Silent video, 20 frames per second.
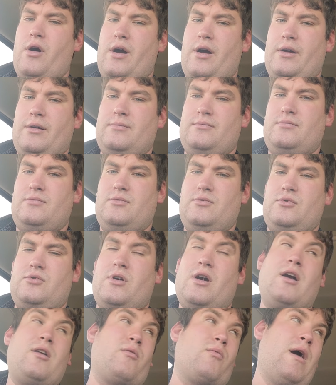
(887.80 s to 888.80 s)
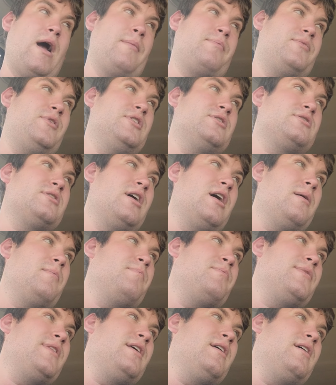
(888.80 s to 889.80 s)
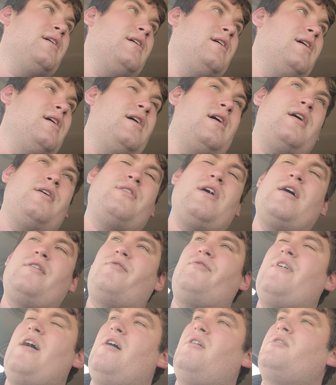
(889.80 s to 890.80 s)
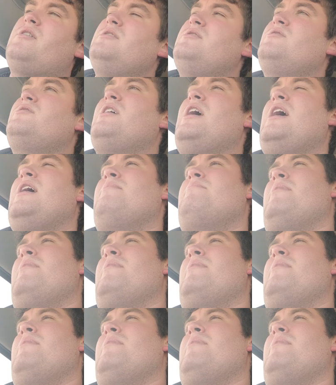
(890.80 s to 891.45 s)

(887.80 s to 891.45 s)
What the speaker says: I try and wrap this up. That Falcons game,